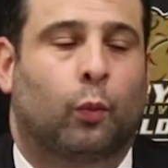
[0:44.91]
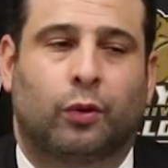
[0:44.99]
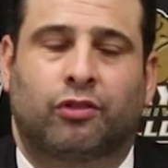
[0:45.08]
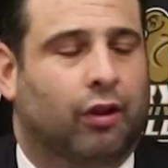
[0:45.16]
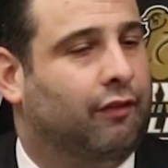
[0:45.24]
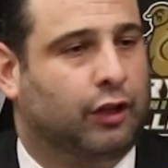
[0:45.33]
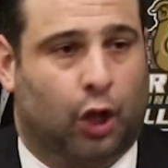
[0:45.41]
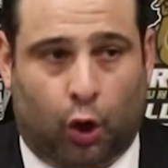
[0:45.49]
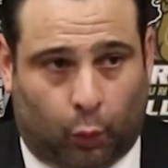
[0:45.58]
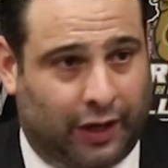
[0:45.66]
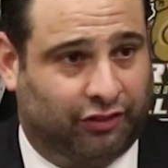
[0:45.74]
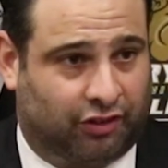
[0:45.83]
We still have a
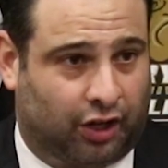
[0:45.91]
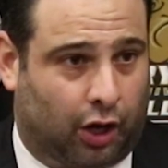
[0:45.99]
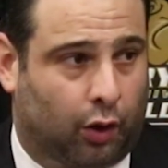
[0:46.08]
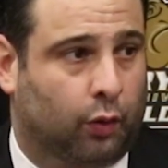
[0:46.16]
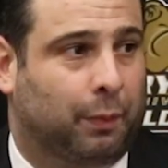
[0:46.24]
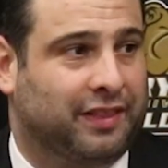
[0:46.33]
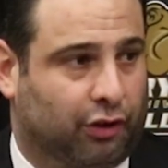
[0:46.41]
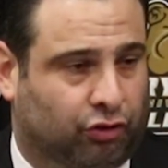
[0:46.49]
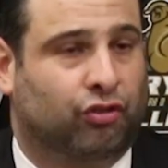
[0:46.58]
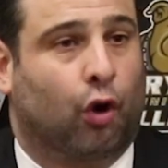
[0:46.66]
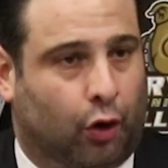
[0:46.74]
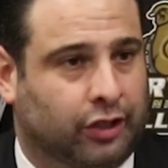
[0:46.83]
long ways to go, but they're
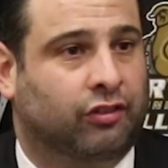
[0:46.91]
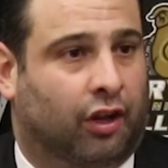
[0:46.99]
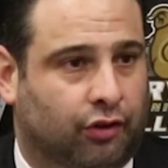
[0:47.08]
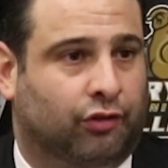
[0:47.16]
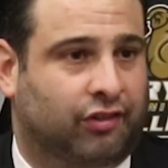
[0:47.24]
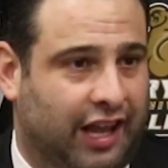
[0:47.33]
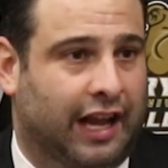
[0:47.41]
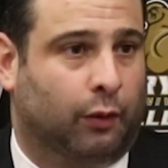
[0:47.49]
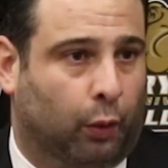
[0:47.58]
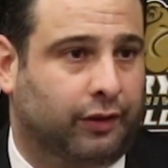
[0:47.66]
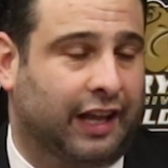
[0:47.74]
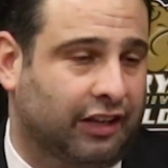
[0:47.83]
starting to
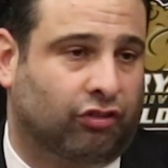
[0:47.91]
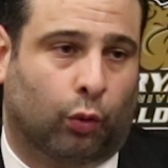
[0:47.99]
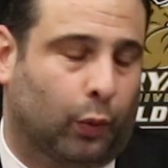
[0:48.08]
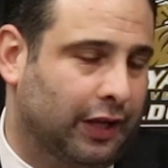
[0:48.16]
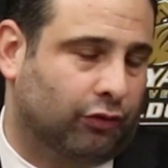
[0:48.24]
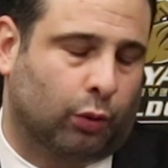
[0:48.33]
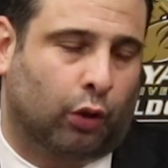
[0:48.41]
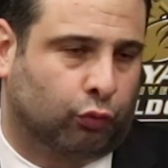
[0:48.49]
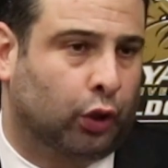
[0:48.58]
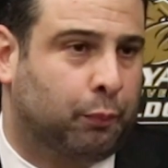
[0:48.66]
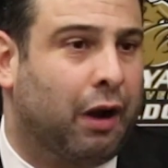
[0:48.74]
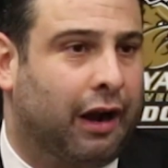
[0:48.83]
understand what it takes to win. So I was
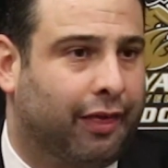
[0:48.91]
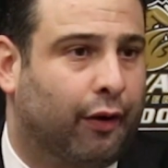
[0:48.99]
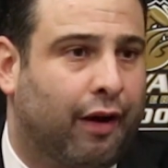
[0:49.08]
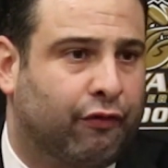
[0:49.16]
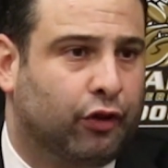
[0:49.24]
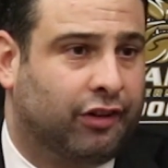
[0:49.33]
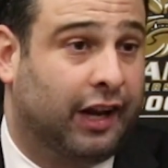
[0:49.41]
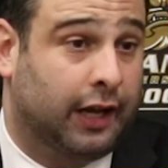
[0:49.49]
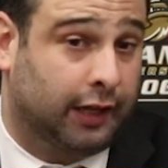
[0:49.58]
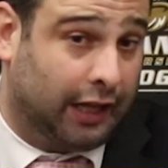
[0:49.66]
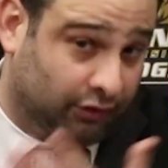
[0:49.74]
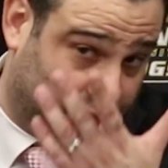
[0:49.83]
really proud of their effort
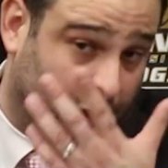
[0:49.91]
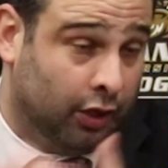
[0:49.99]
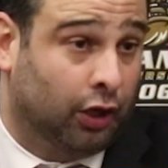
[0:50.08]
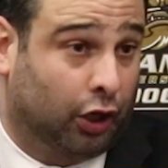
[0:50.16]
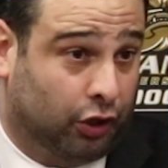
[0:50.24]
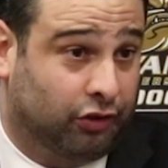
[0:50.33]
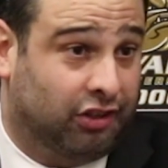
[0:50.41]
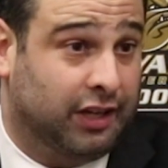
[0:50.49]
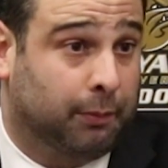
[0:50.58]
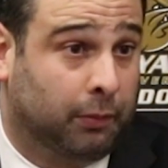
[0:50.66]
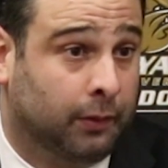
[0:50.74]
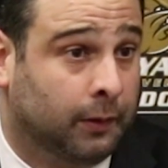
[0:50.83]
today against a good
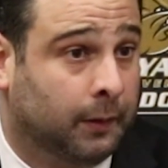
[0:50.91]
team.